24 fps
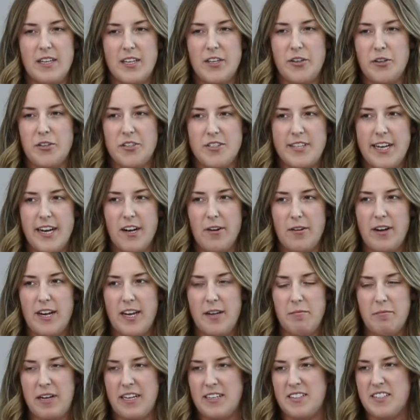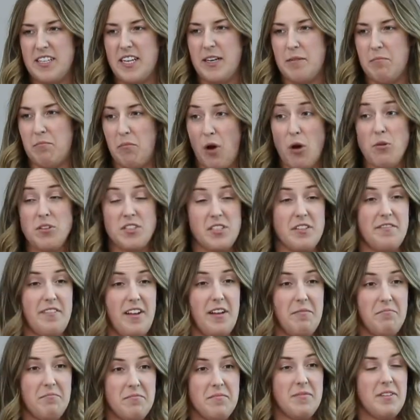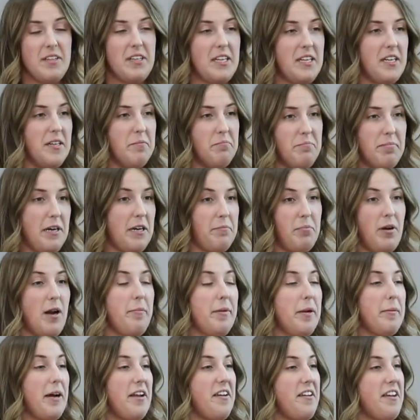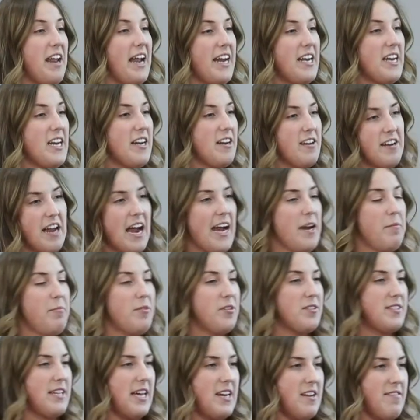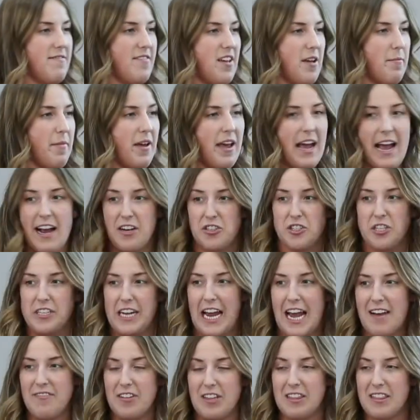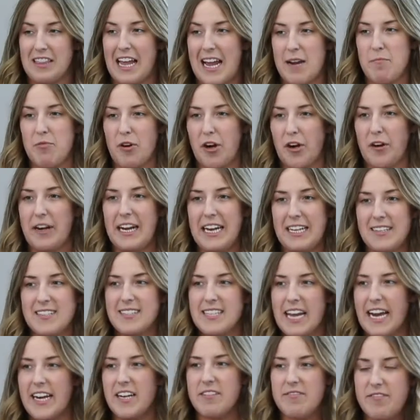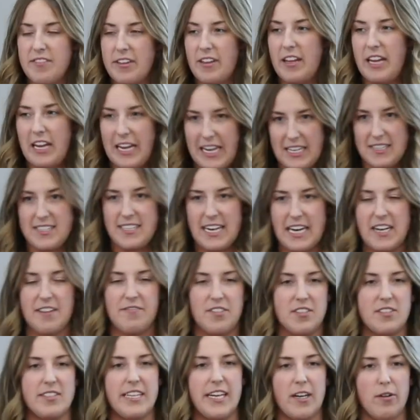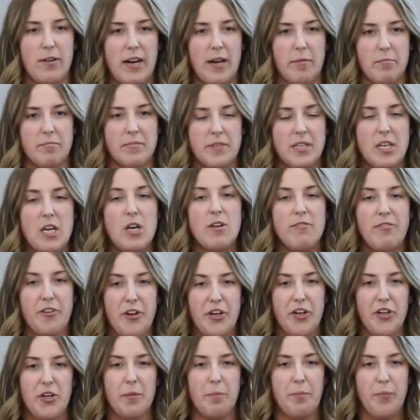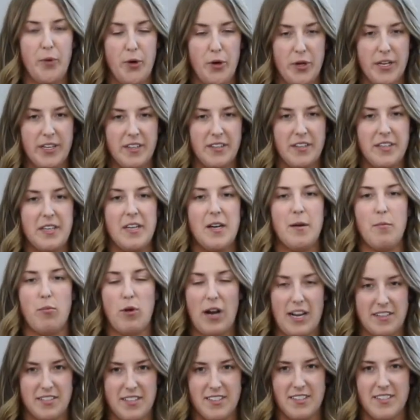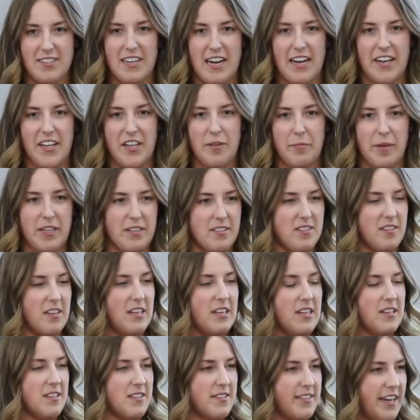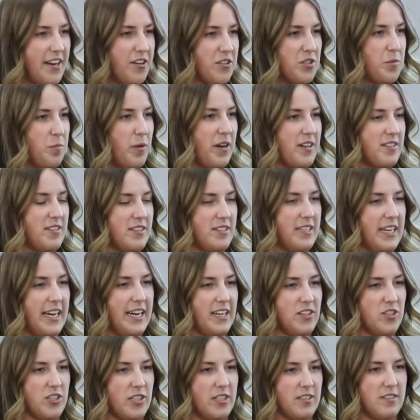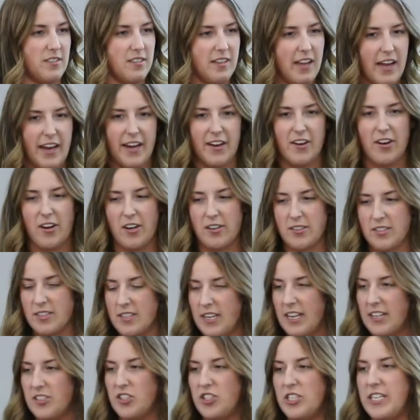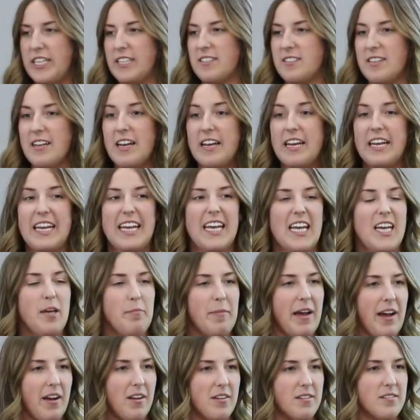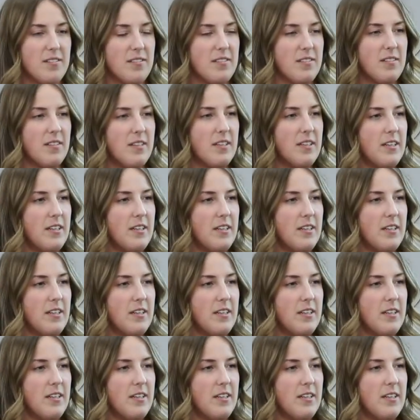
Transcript: Your CRM, I'd say most of them, probably about 99% of them, actually have a library inside of the CRM for you to put process documents, sales presentations, line cards, cut sheets, emails.